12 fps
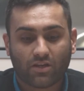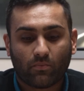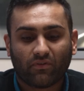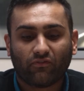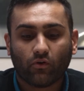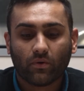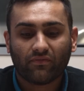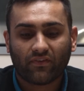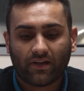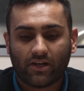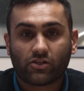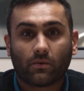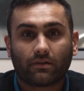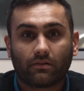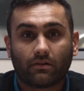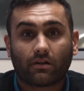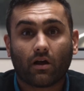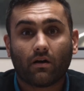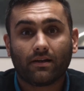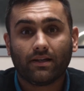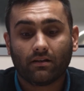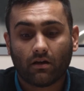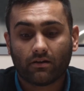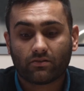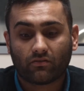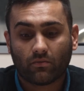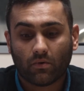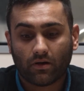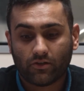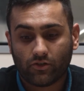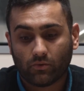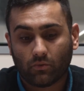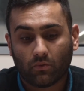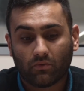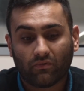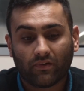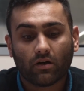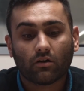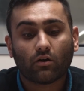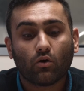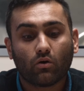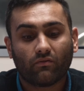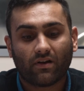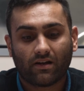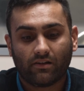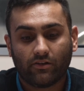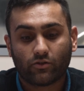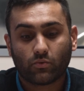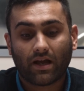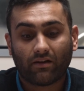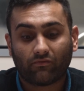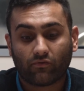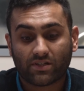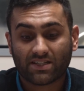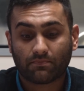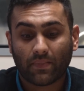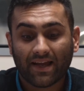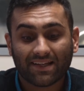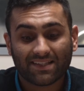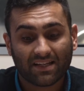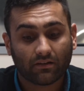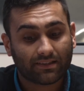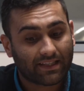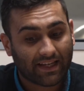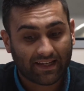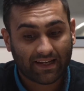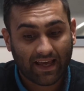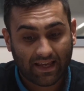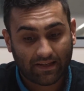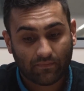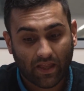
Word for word: so before we finish, I would kindly like to remind you all, within our core values, we have respect in our DNA,